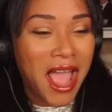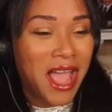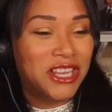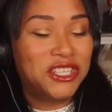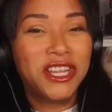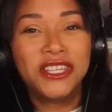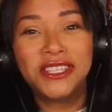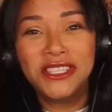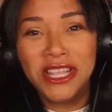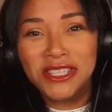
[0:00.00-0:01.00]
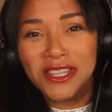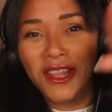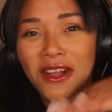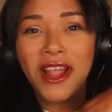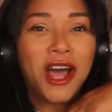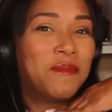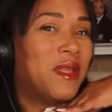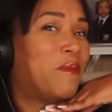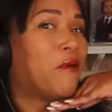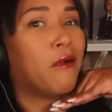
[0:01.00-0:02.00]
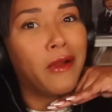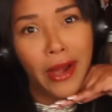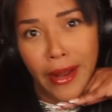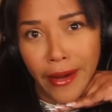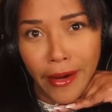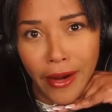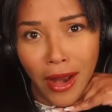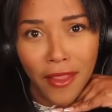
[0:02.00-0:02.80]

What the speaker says: and she just needs to learn how to be prettier.